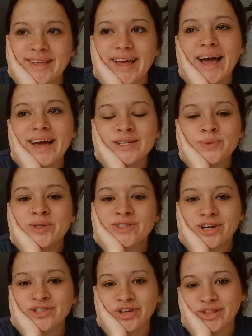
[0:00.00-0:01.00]
I guess we'll
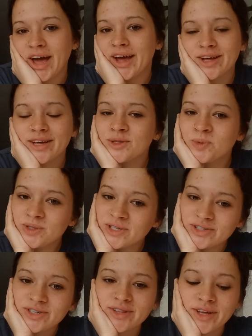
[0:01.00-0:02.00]
touch on
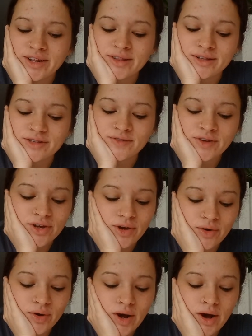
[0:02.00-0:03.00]
that in this video.
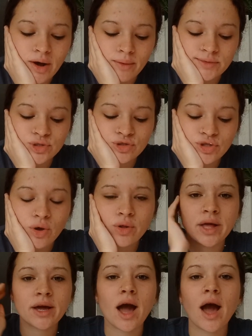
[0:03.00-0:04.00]
So
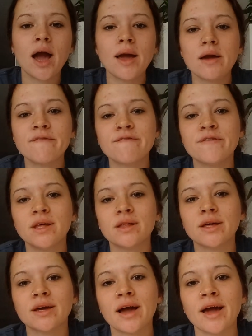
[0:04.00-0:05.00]
like I feel
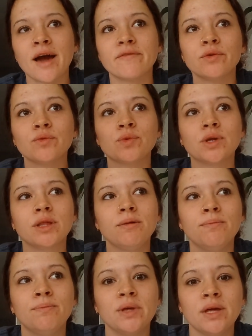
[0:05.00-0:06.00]
like I haven't really
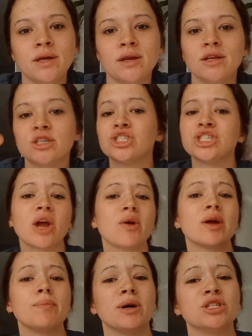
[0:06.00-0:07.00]
been
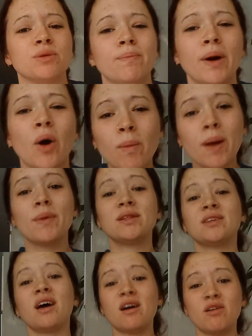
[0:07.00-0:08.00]
sharing much about my
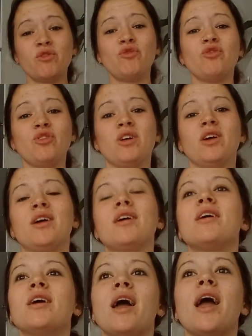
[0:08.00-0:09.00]
mental health.
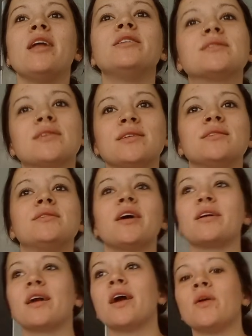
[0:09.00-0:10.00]
And it's because
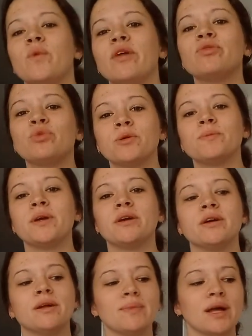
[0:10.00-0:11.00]
like I went through a
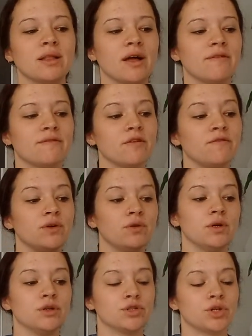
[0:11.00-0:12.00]
period in my life a few
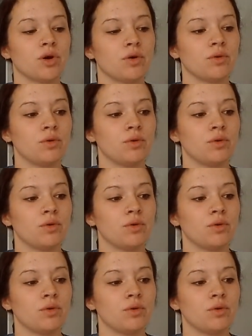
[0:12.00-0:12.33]
years ago.